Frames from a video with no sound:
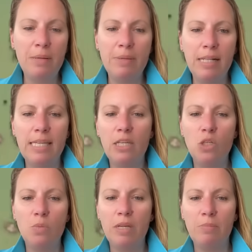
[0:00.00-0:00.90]
million
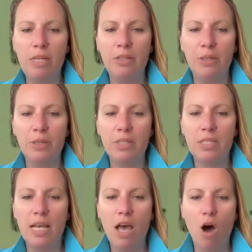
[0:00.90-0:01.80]
cubic
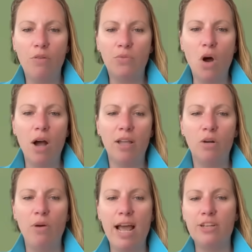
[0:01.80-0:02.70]
meters of rock
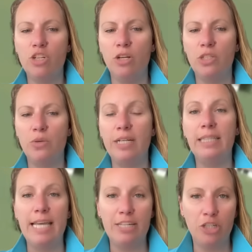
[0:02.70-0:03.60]
crashed onto a
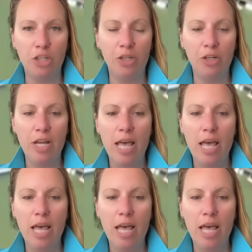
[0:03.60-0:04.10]
glacier,